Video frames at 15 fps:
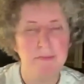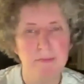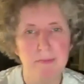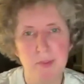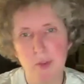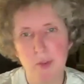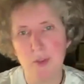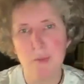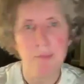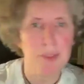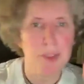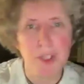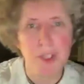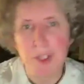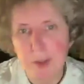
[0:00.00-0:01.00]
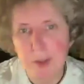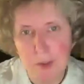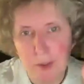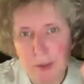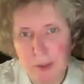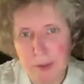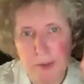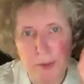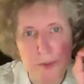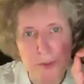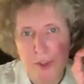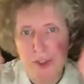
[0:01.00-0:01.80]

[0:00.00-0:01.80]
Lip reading: those particular